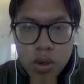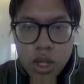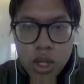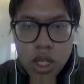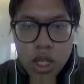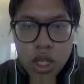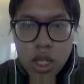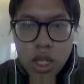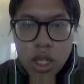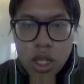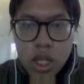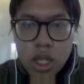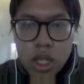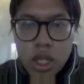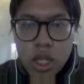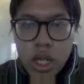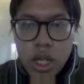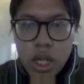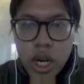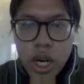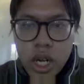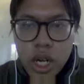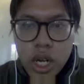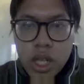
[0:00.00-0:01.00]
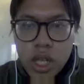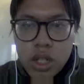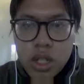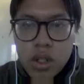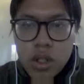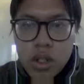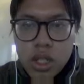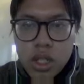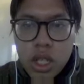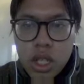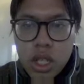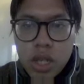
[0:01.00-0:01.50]
you're gonna direct it to
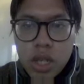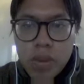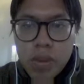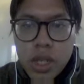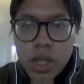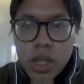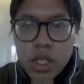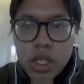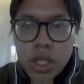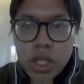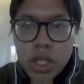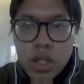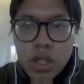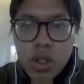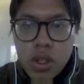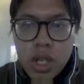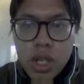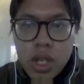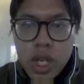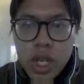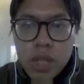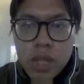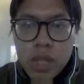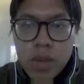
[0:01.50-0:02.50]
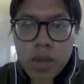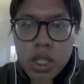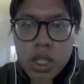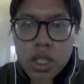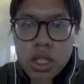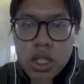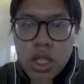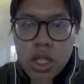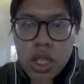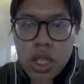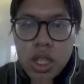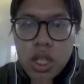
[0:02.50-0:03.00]
the second page, to the next
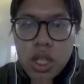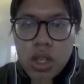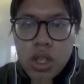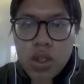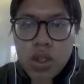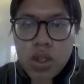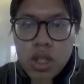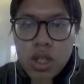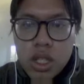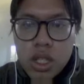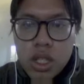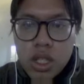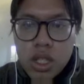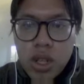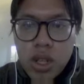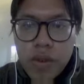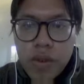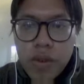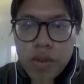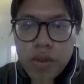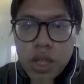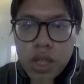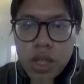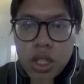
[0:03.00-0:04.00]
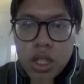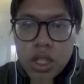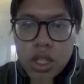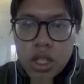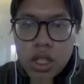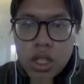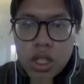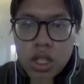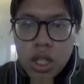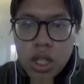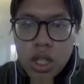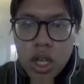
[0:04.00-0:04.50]
page. Dissolve
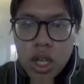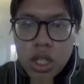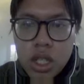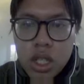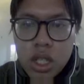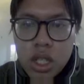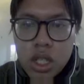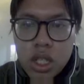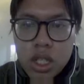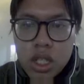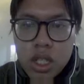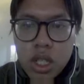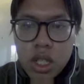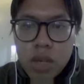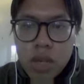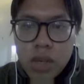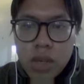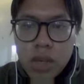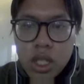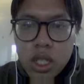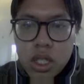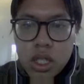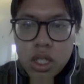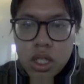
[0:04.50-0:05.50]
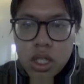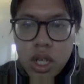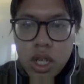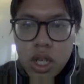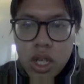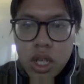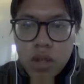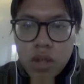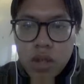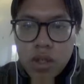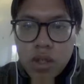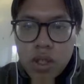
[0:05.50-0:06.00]
is, I think it's gonna be is and
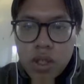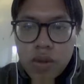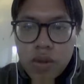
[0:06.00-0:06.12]
out.